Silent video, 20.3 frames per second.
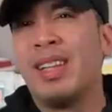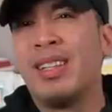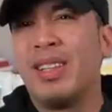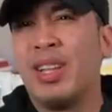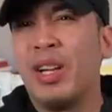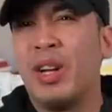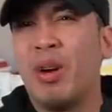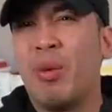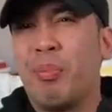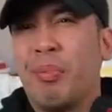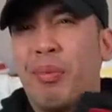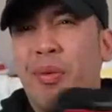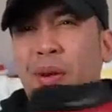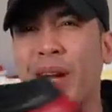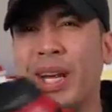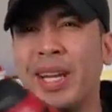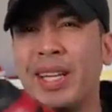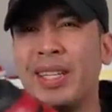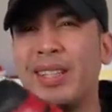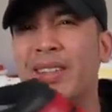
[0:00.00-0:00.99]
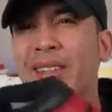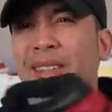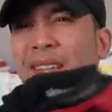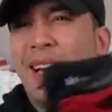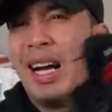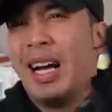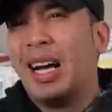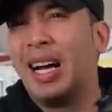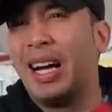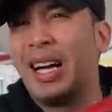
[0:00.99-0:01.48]
you know, bread
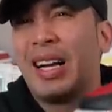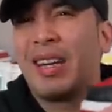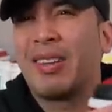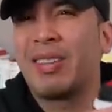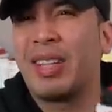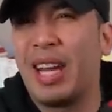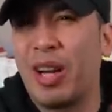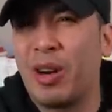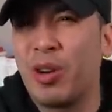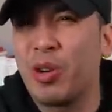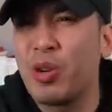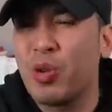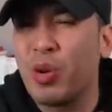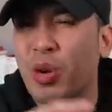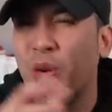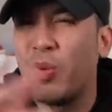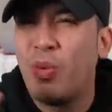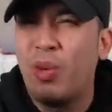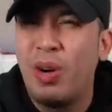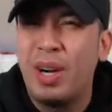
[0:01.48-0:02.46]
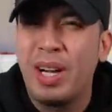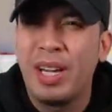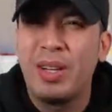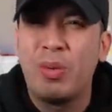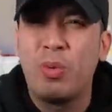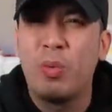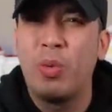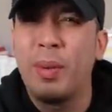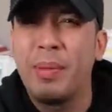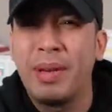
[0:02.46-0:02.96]
uh, Air Jordan
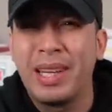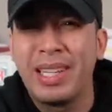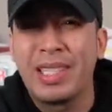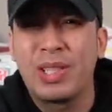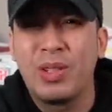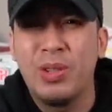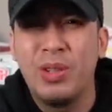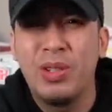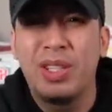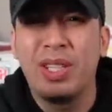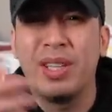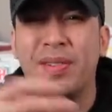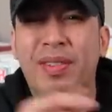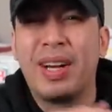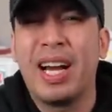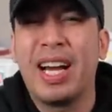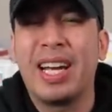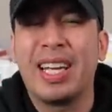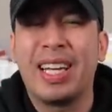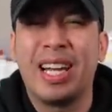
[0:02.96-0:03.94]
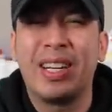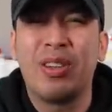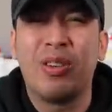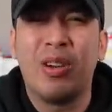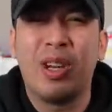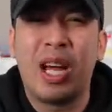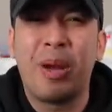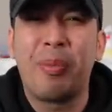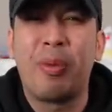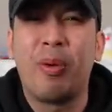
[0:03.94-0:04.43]
one women exclusive. I, I
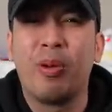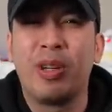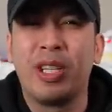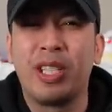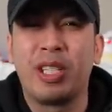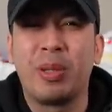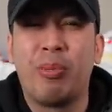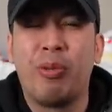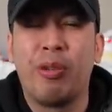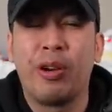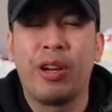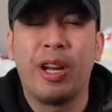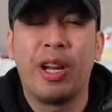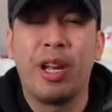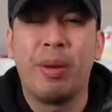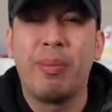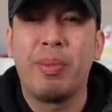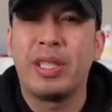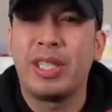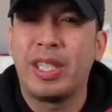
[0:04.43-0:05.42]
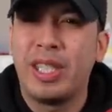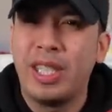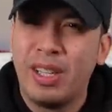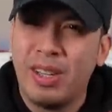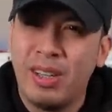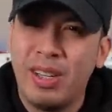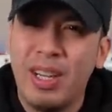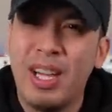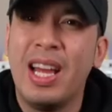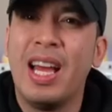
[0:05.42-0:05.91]
know a lot of people were disappointed on it, but
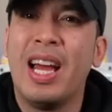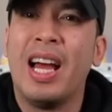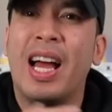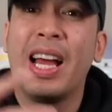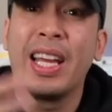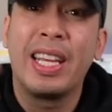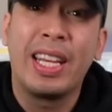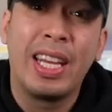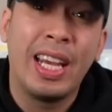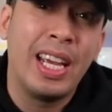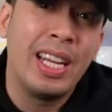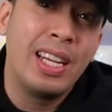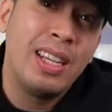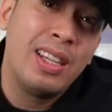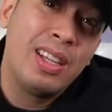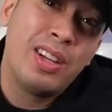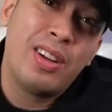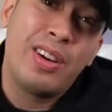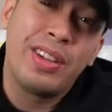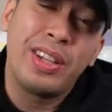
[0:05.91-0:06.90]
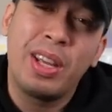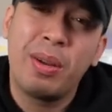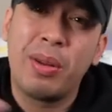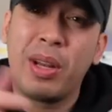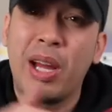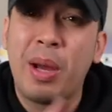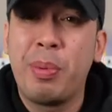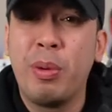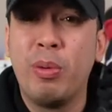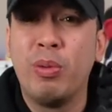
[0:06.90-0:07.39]
still, again, you know, I think a
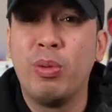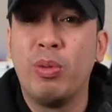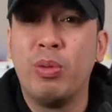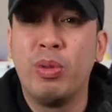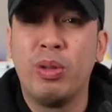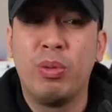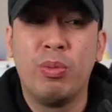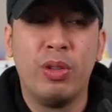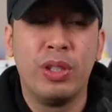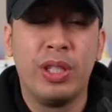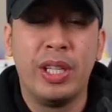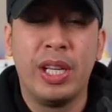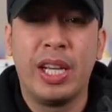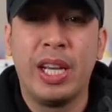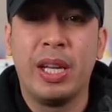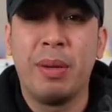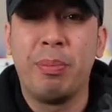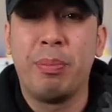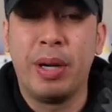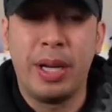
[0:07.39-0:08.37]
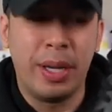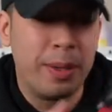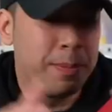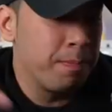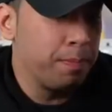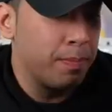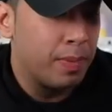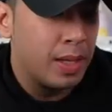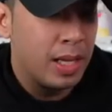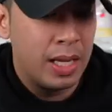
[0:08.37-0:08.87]
lot of people will, will dig it. But
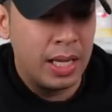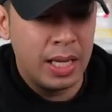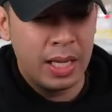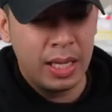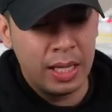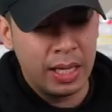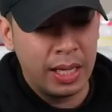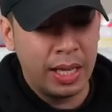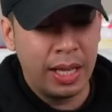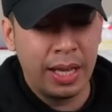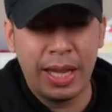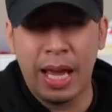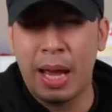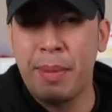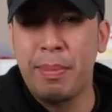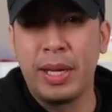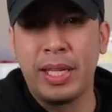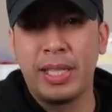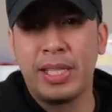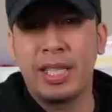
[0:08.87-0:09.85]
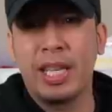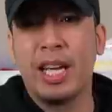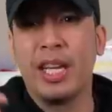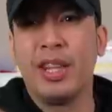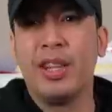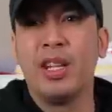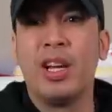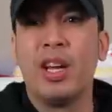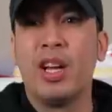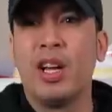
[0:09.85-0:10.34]
that being
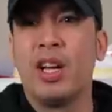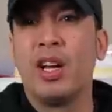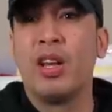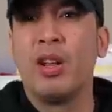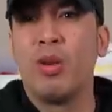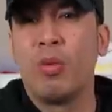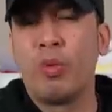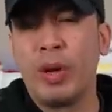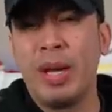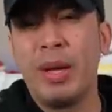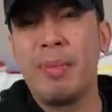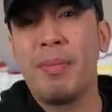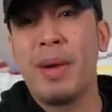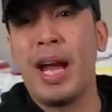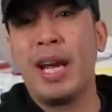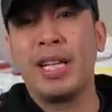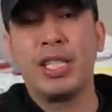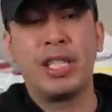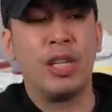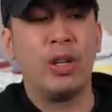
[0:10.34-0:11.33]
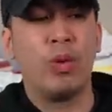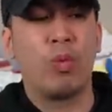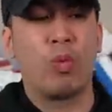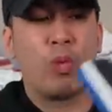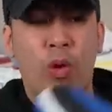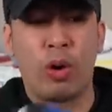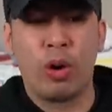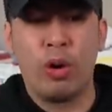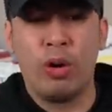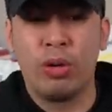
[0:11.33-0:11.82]
said, Reimagine
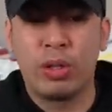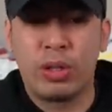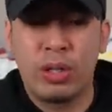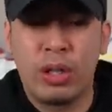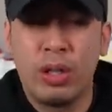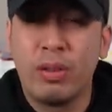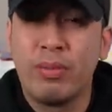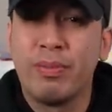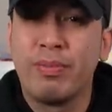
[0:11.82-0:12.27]
Royals,